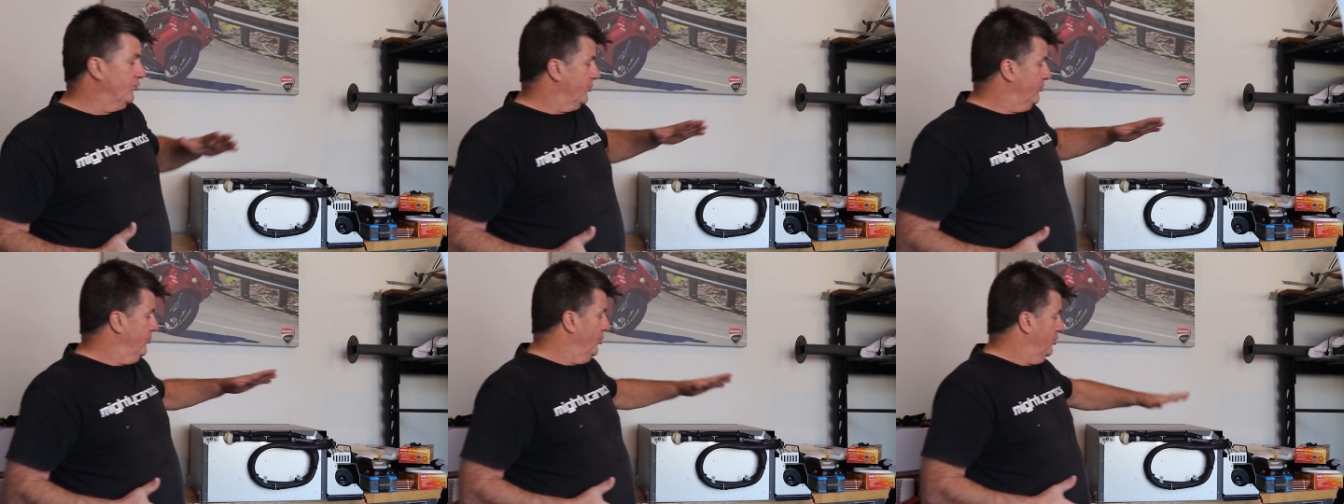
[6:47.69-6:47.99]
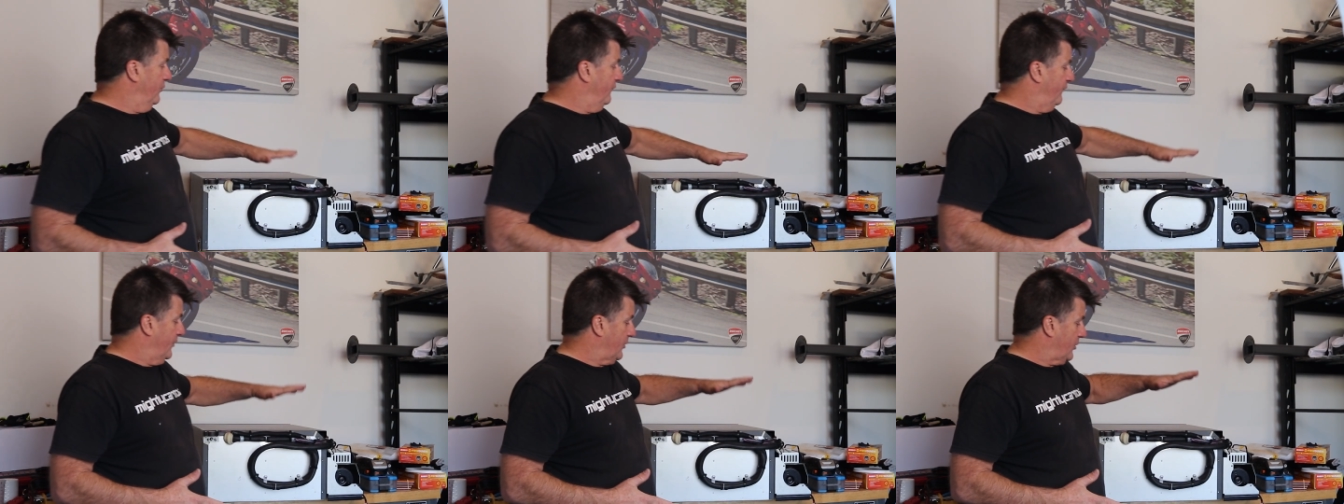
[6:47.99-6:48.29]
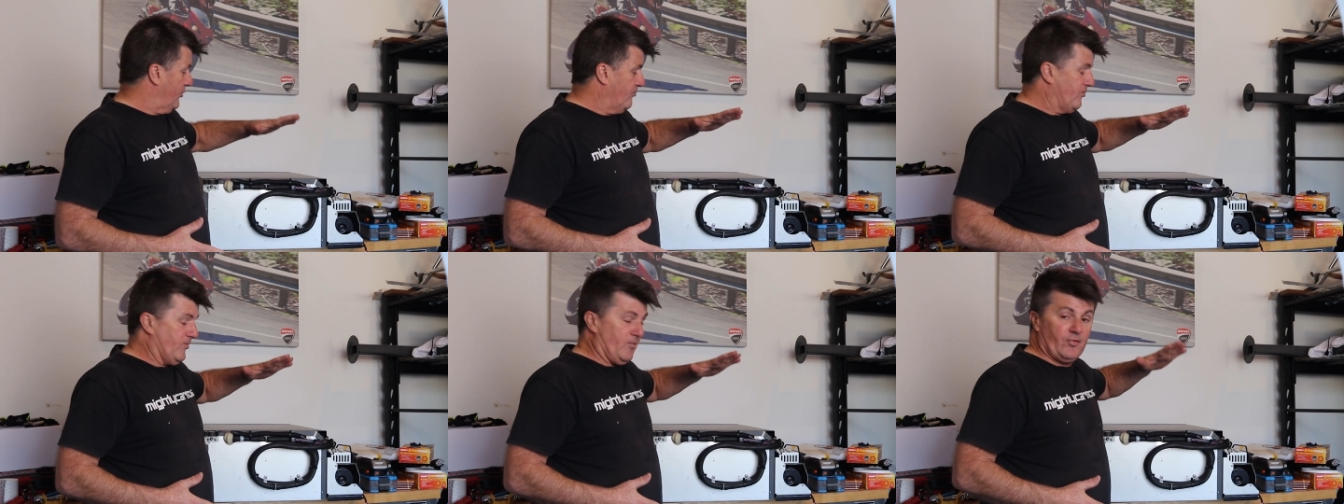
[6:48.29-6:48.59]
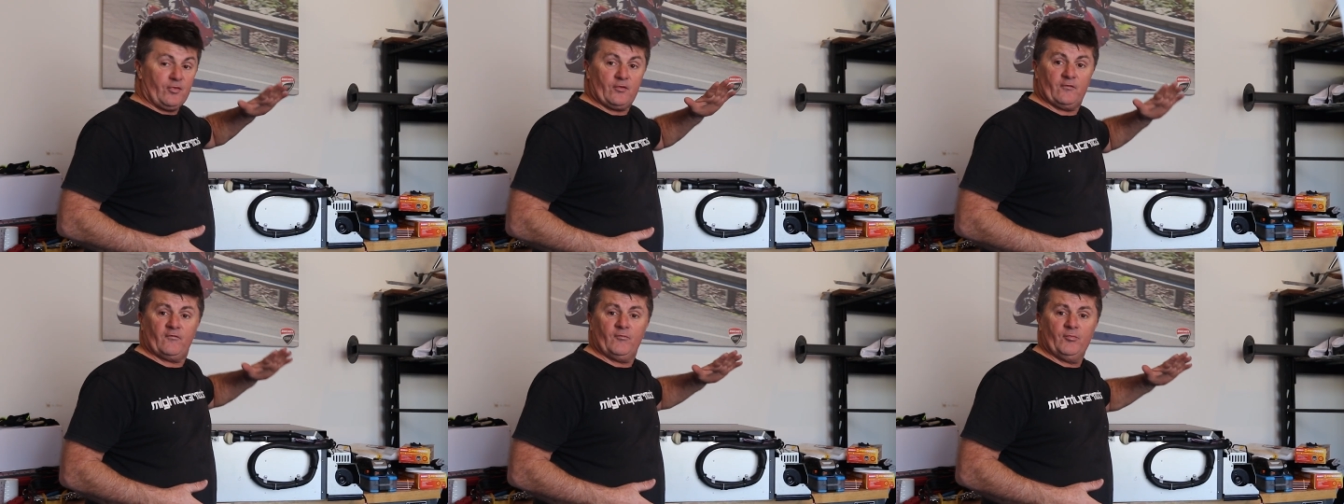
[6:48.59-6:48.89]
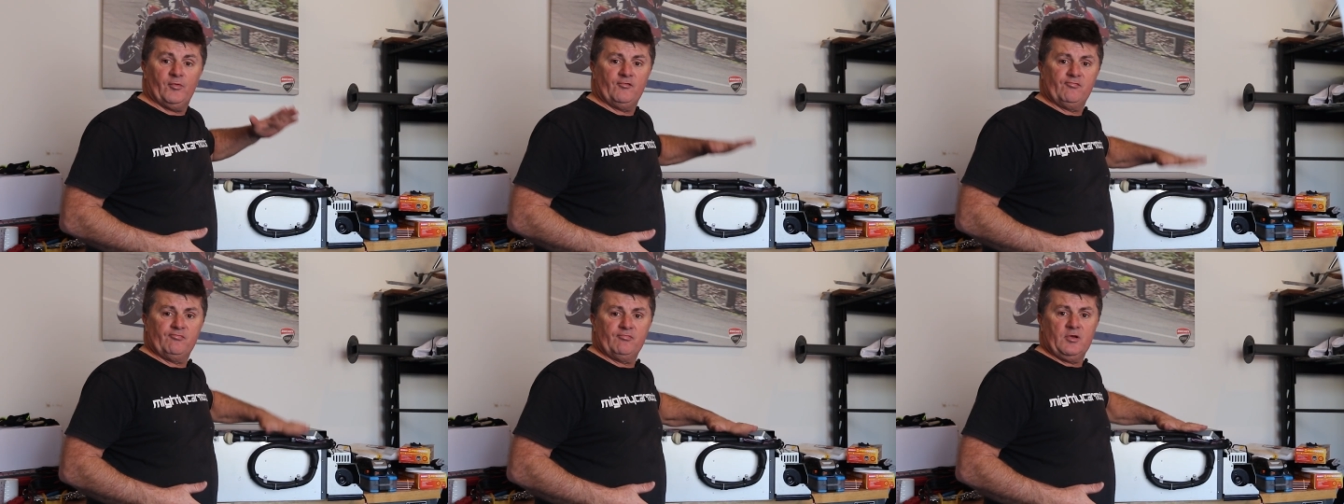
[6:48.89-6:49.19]
to move the compressor
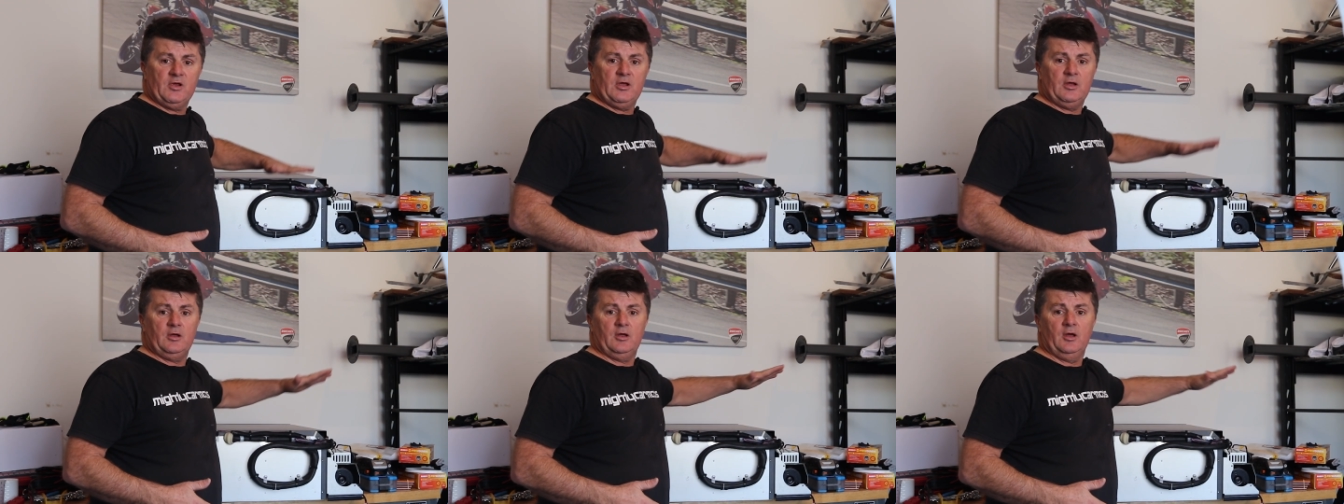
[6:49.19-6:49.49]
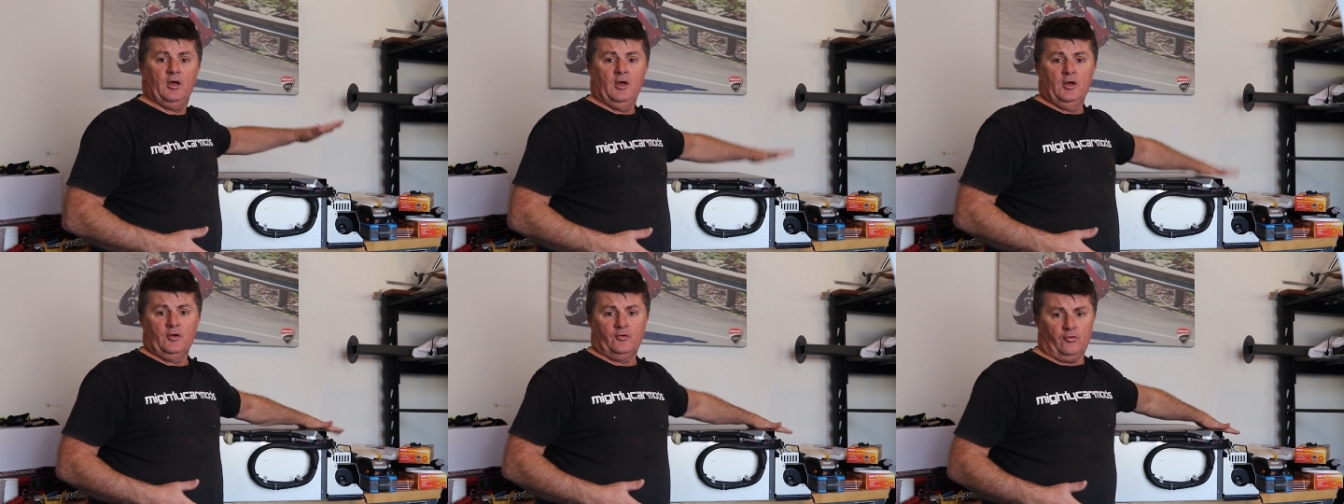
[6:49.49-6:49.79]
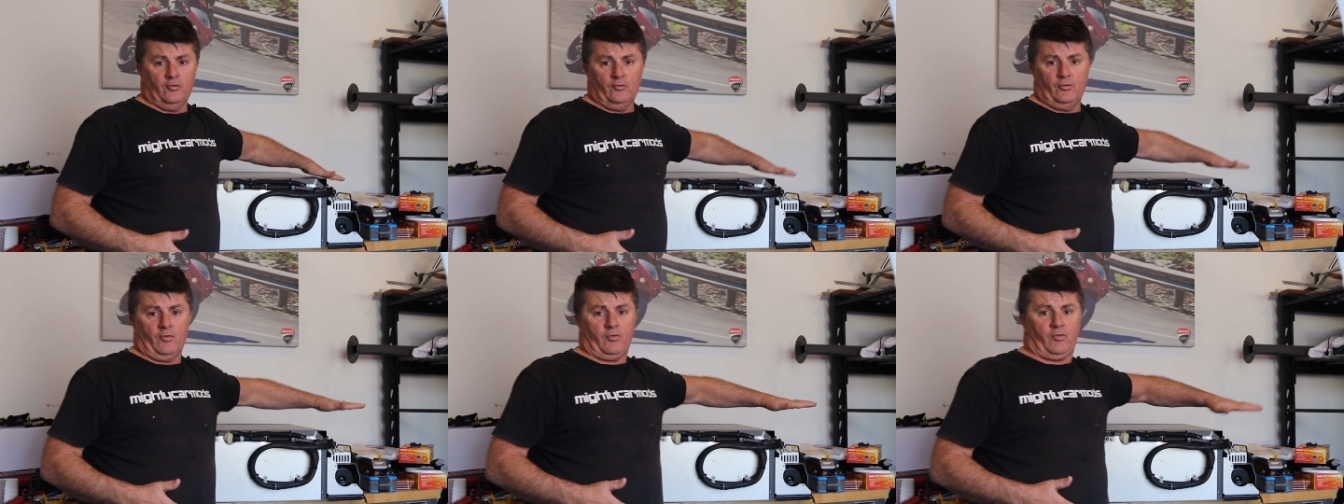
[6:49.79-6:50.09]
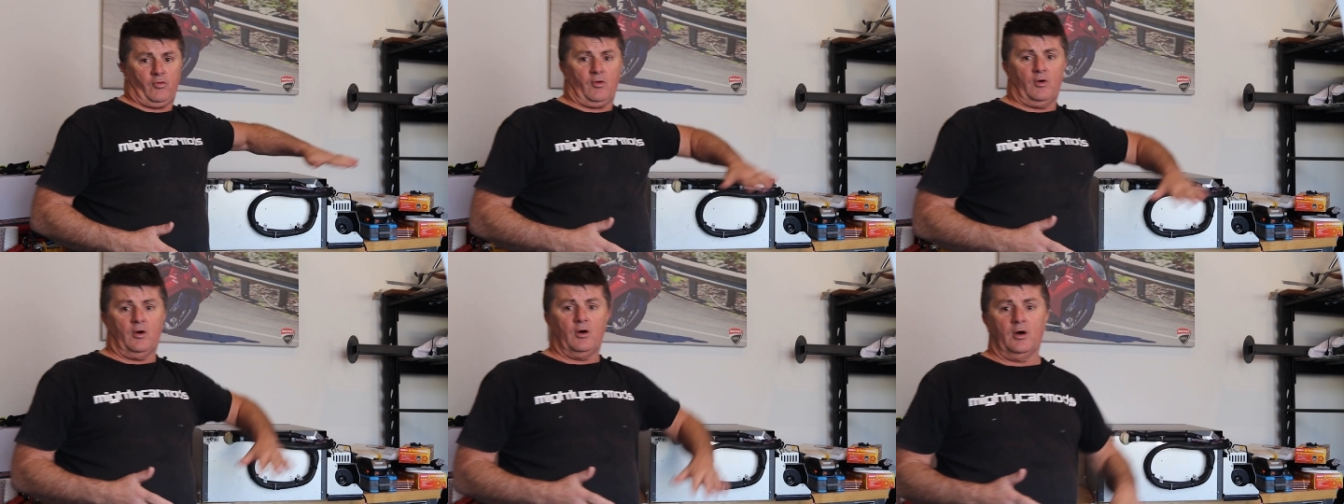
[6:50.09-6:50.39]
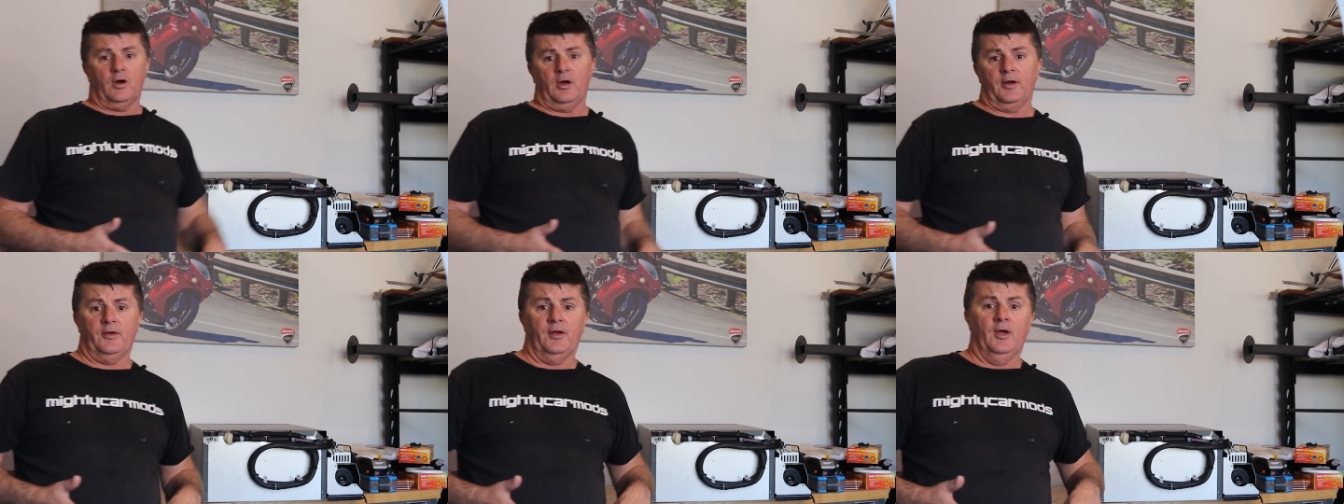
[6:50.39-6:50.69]
from the rear to the
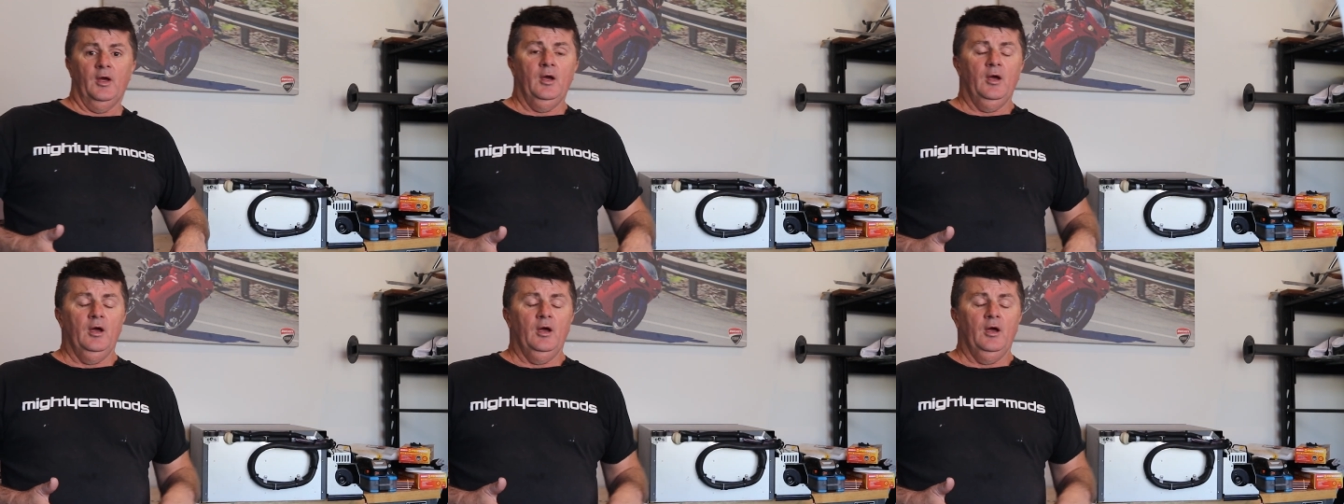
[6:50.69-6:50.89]
side,